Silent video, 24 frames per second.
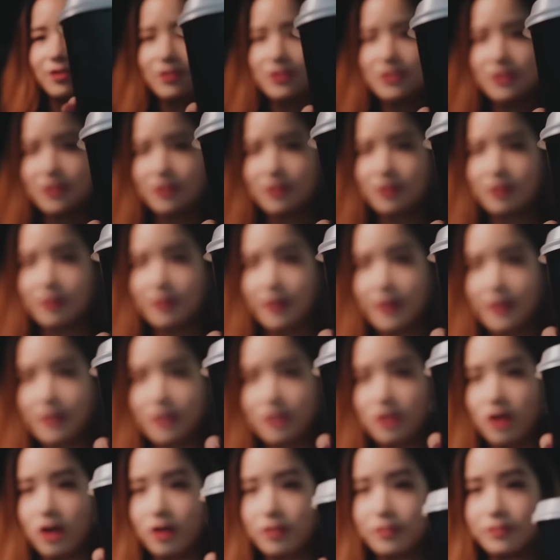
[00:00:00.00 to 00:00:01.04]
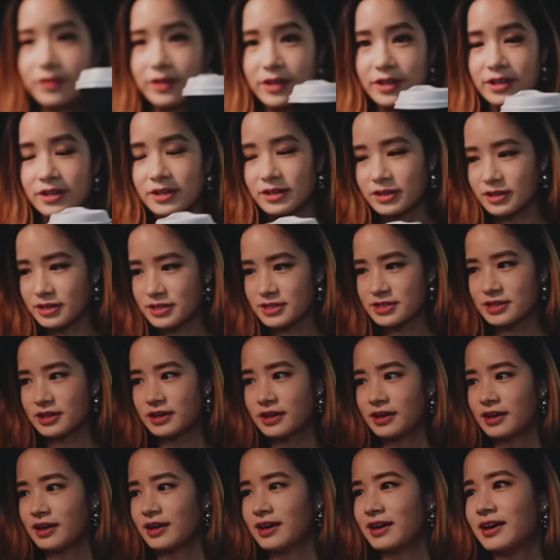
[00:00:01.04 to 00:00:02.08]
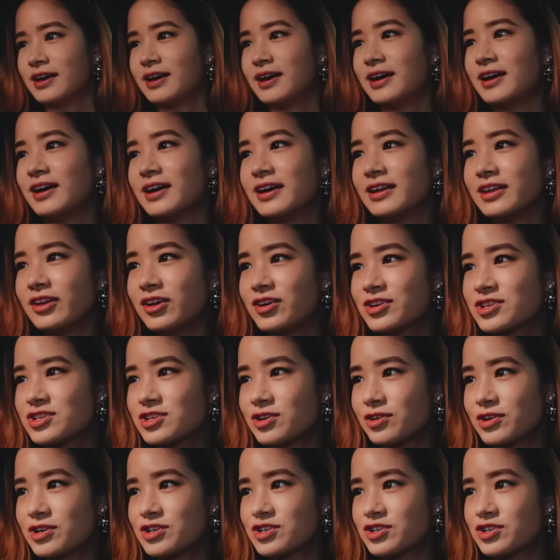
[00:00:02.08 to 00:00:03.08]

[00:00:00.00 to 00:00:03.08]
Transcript: also got a coffee because, long story